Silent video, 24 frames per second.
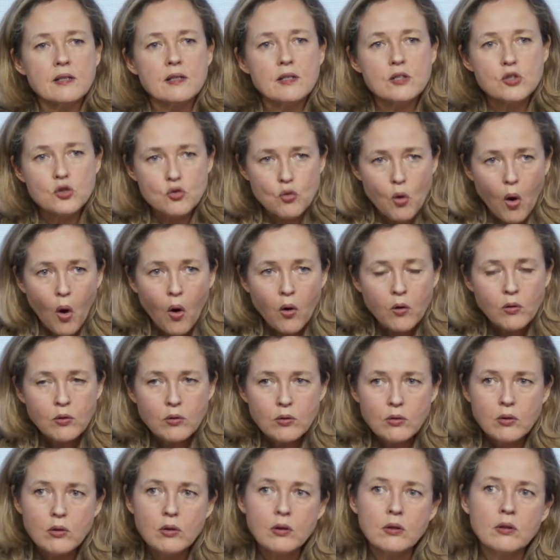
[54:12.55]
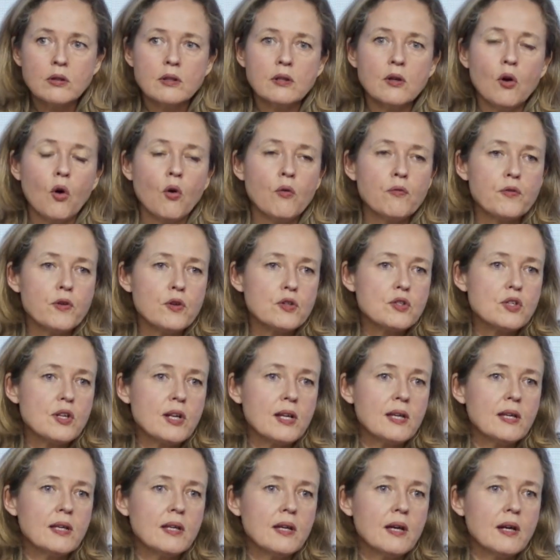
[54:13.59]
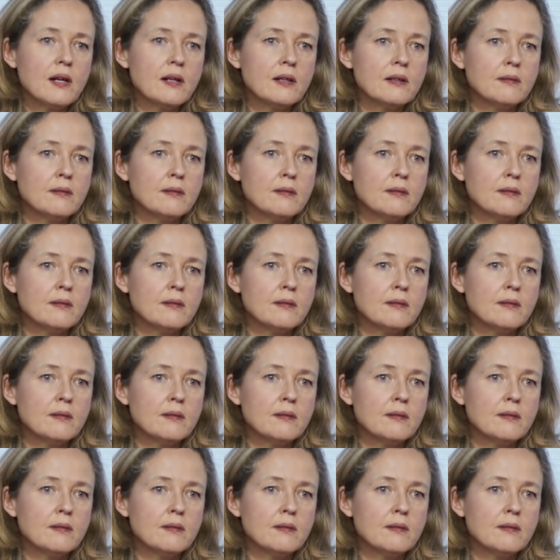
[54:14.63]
strong, obviously,